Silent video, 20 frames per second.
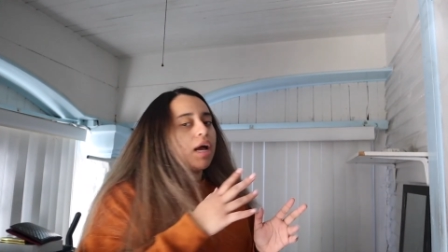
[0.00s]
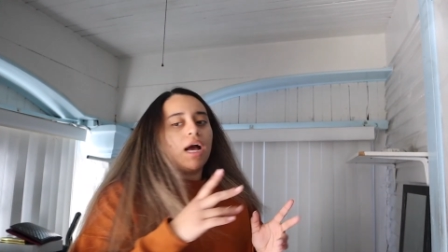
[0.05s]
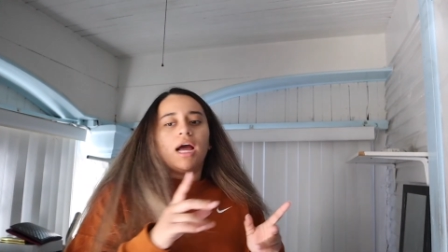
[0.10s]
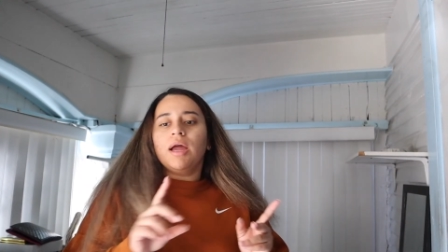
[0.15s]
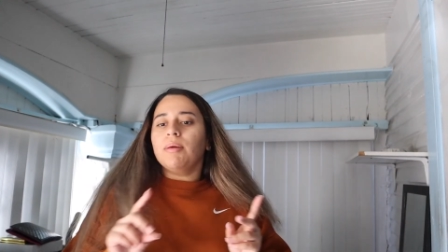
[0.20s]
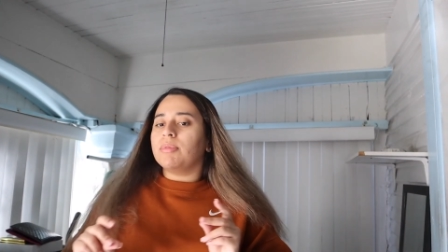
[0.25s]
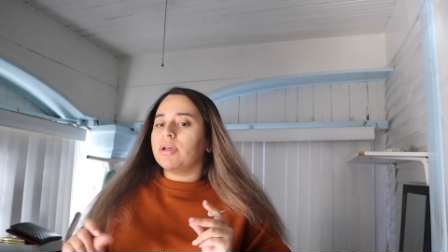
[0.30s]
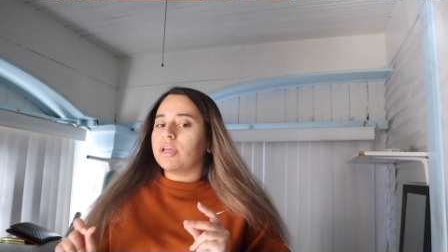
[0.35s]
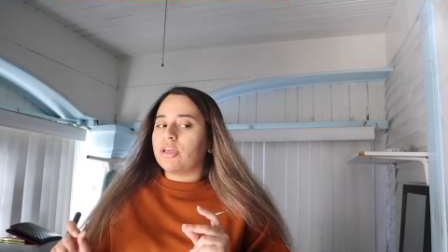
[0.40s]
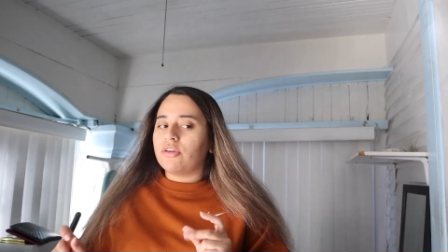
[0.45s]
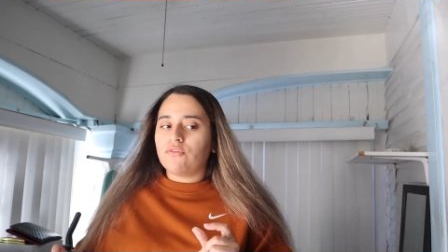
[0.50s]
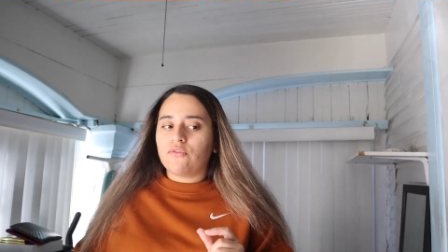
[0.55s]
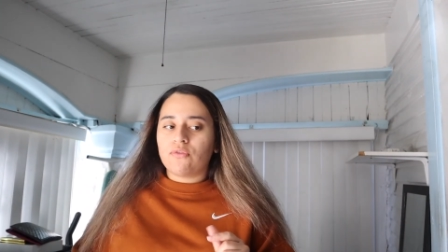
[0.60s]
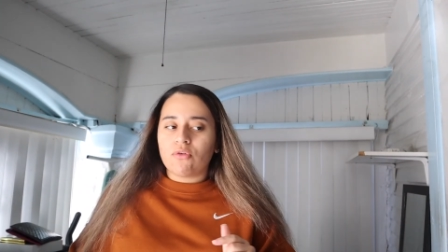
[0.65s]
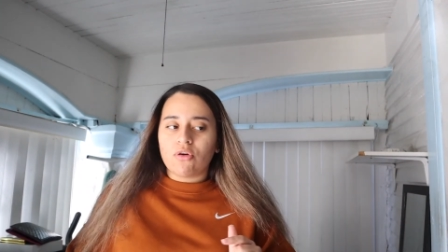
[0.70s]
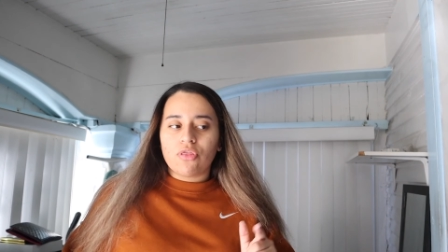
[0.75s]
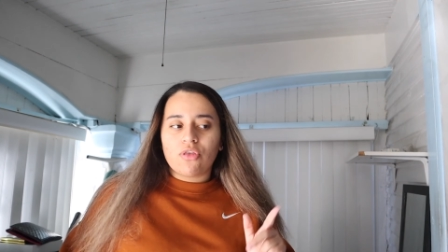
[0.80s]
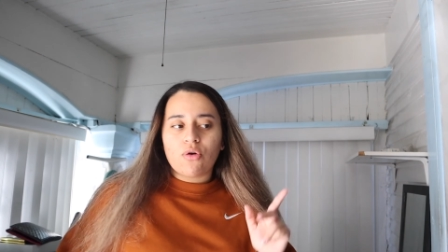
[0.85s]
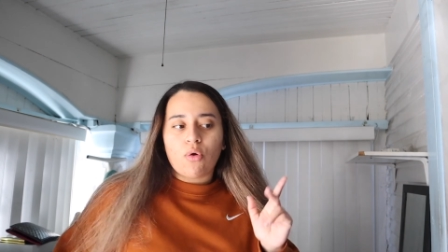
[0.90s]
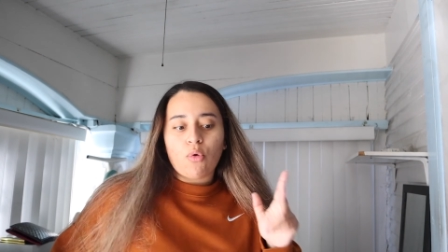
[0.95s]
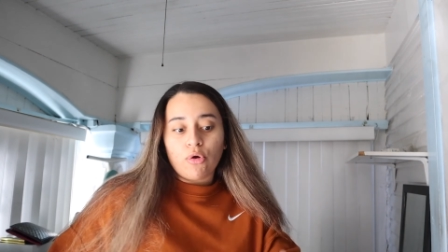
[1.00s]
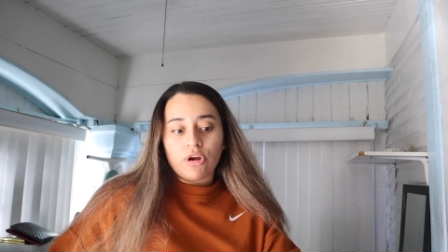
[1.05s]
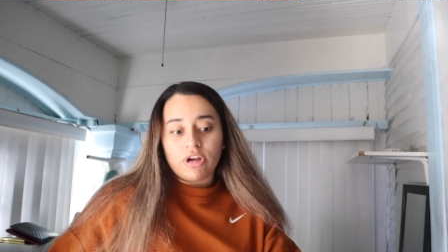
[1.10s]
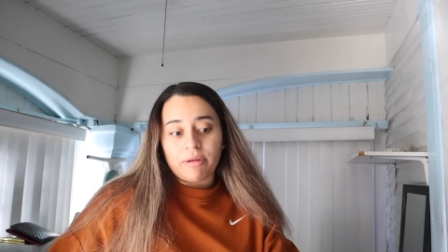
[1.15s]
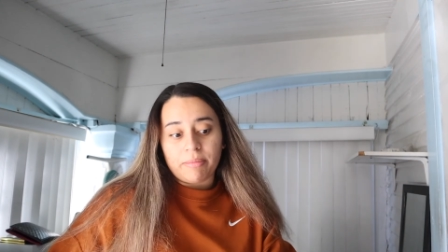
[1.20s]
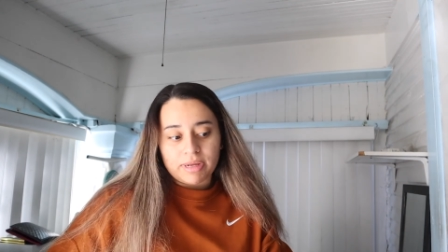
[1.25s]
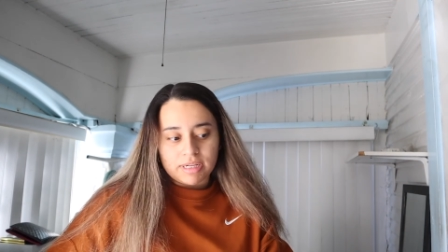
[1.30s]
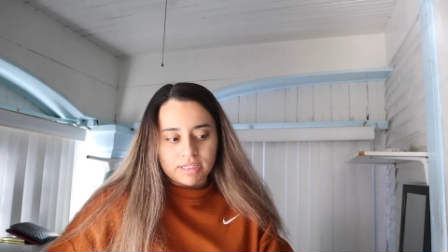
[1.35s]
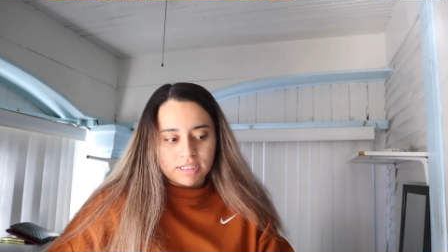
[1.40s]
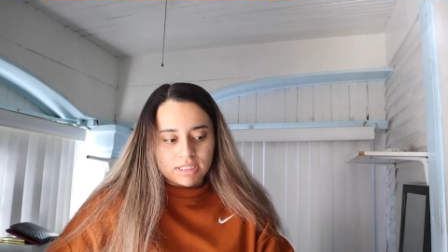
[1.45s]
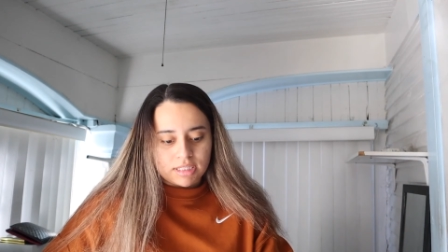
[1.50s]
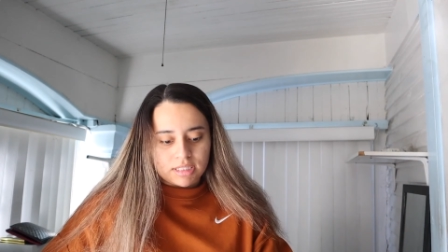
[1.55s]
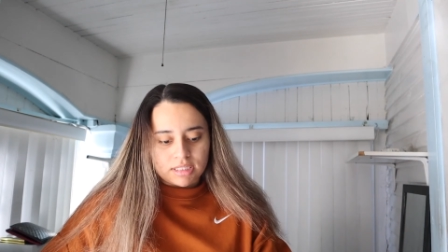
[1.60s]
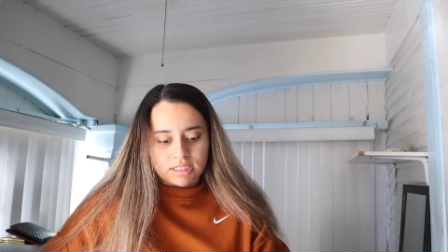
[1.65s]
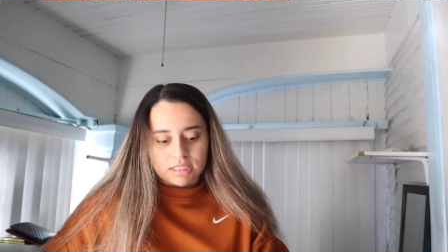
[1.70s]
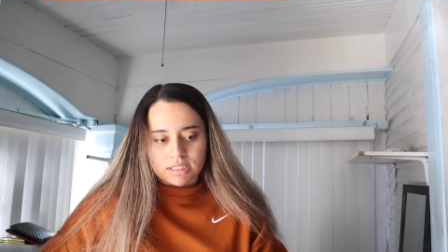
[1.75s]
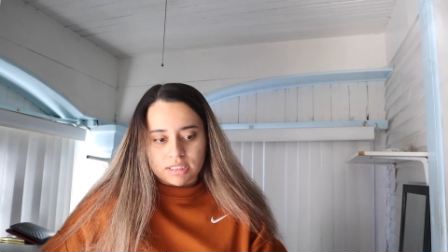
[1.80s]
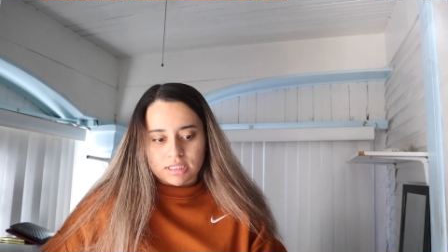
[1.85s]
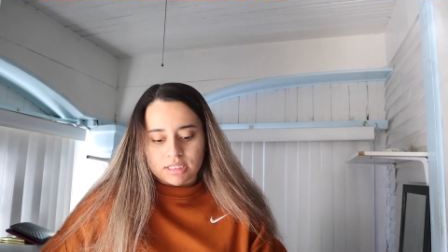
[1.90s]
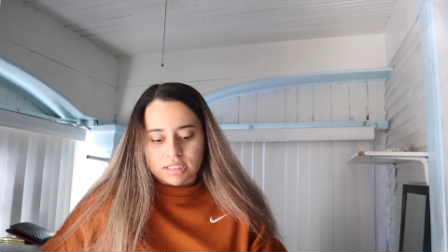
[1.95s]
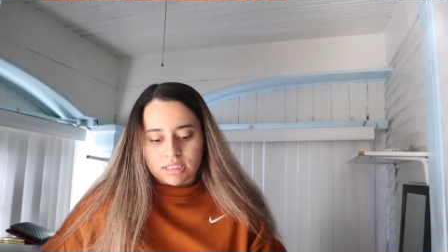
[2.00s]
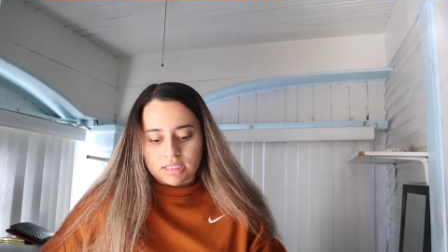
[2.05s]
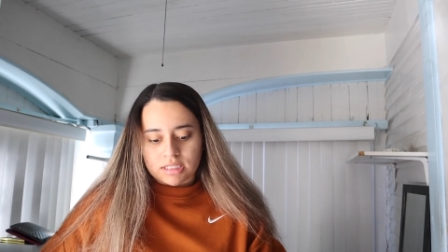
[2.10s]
I'm looking for the ornaments